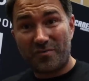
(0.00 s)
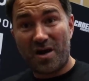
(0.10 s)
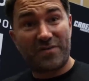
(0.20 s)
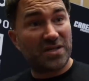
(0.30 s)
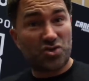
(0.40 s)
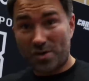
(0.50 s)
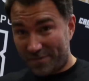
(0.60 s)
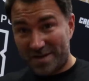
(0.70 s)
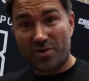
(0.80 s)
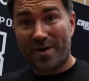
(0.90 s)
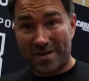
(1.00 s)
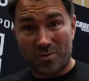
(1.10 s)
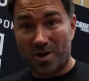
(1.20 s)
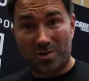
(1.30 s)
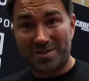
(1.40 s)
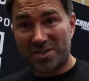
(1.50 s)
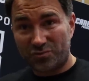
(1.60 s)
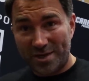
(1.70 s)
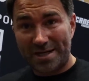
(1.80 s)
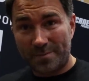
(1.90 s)
rather than travelling around the world. That's
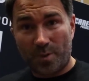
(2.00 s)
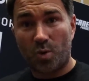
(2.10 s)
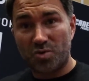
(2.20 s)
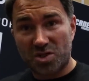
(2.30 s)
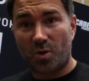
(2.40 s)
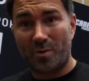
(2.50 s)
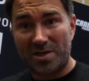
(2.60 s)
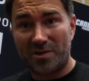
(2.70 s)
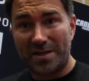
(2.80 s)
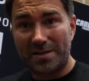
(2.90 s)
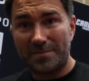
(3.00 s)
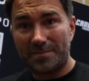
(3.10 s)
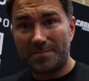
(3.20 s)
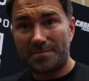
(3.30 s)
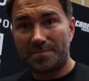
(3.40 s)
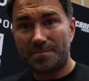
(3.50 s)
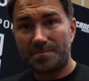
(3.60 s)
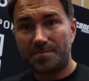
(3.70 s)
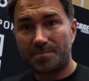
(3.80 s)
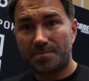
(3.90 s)
really important to what we're doing. And
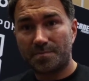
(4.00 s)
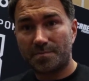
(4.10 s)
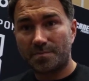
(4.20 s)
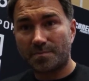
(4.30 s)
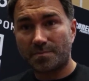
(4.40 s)
obviously, this is not a